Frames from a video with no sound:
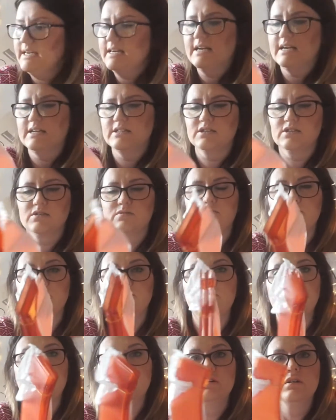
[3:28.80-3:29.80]
you get
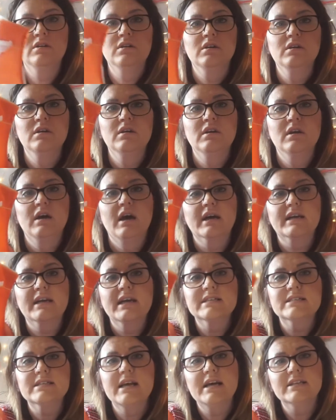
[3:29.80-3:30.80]
some, I
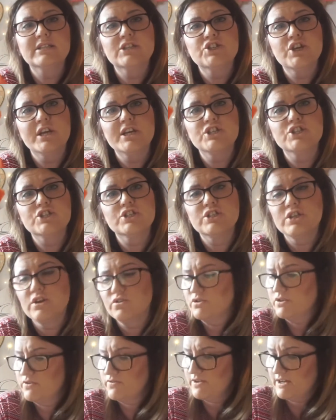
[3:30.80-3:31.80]
guess that's to change the
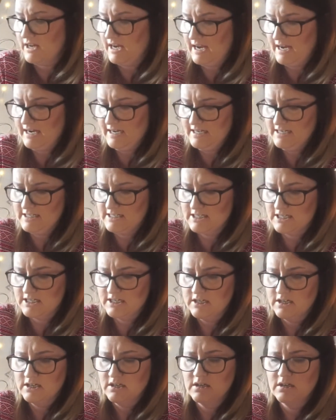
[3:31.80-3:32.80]
tone of the
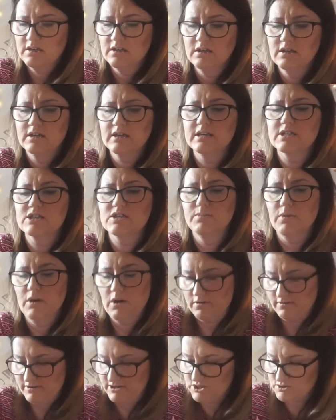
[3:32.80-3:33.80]
light. Get some
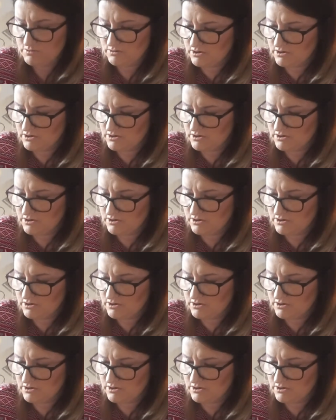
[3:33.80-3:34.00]
orange